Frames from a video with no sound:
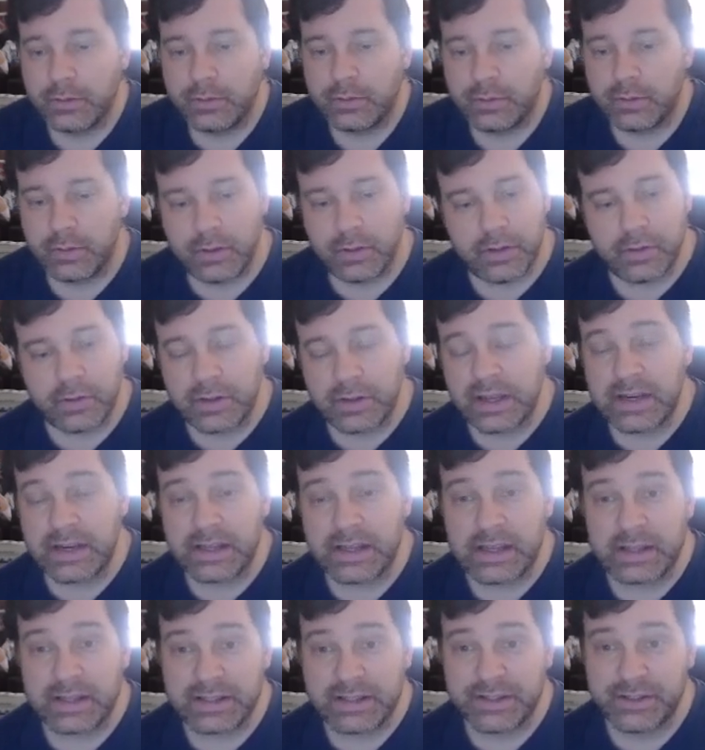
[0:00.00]
you're getting at
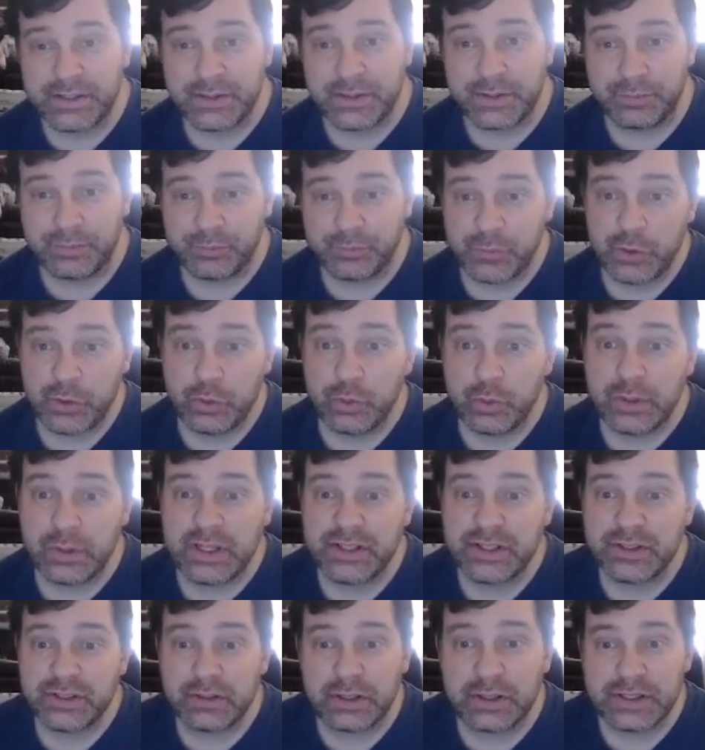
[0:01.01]
least 2
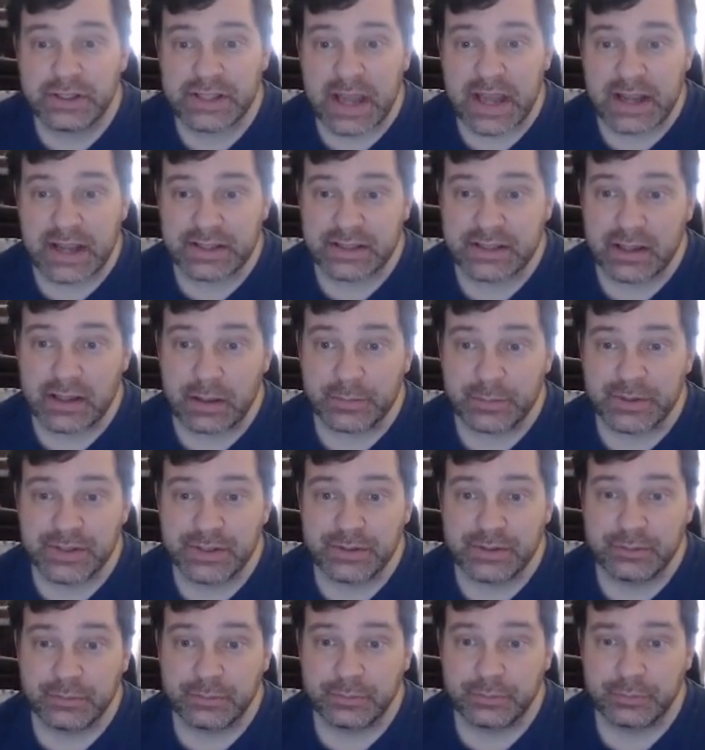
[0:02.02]
additional attack steps.
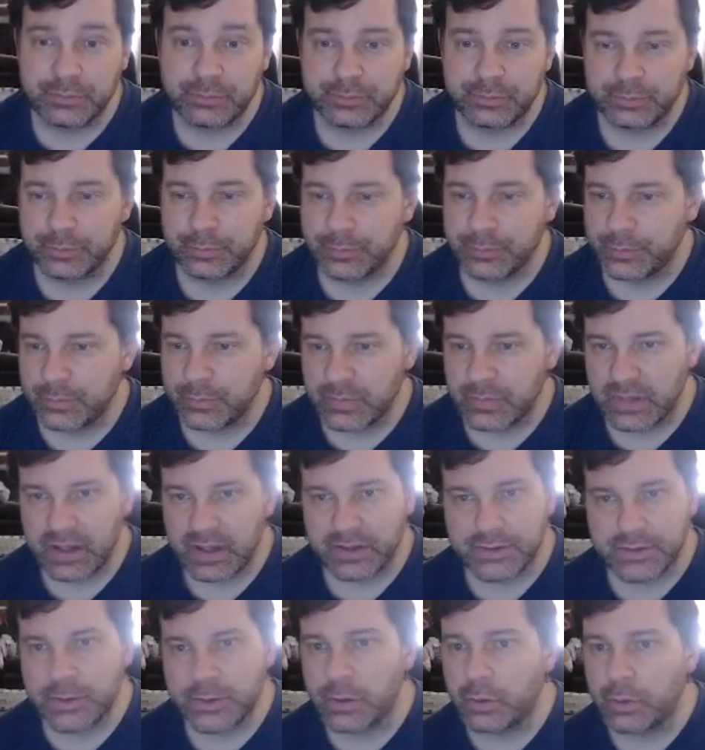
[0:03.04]

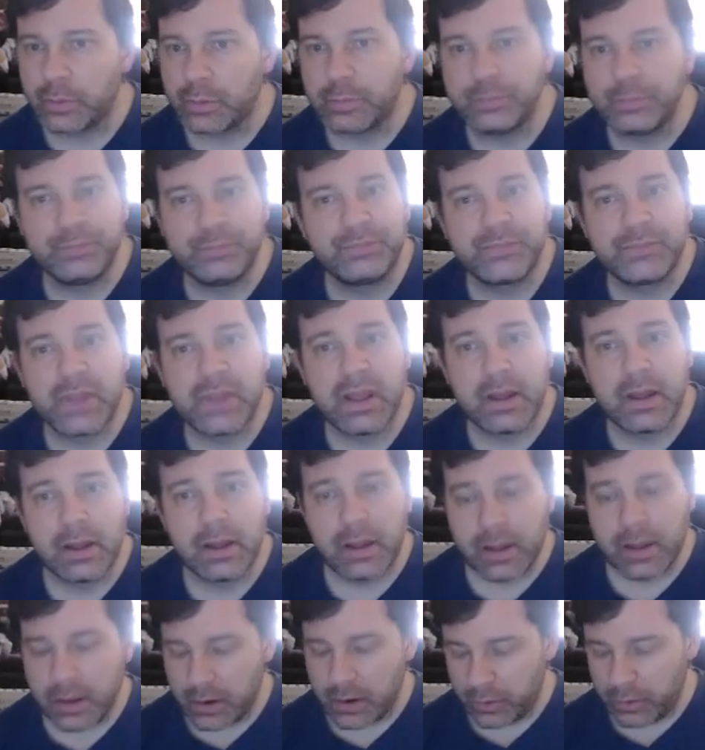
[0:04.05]
So,
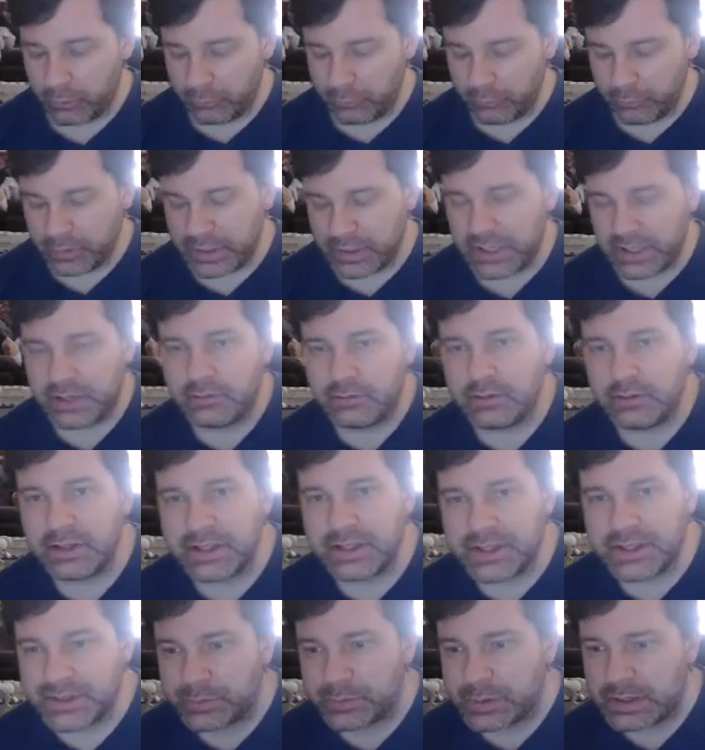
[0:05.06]
really
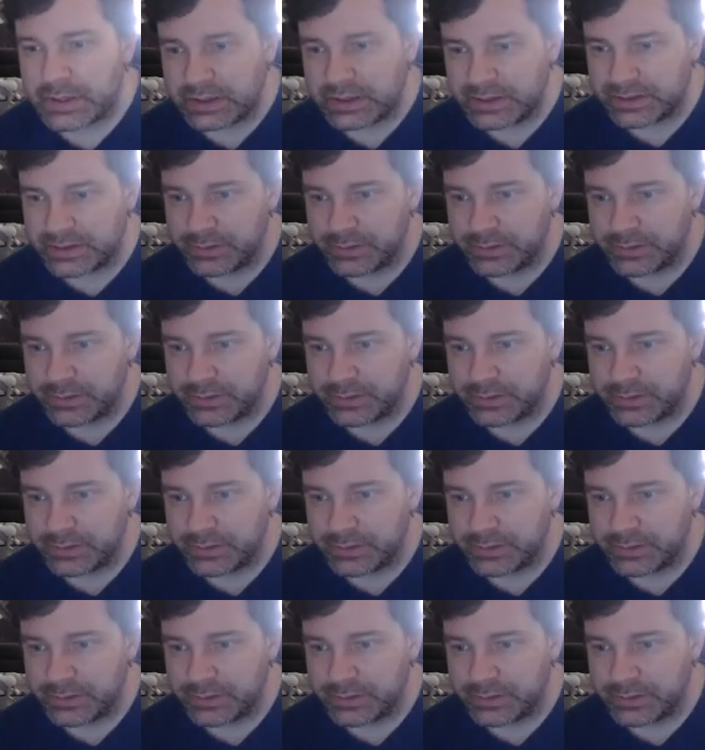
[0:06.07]
sweet.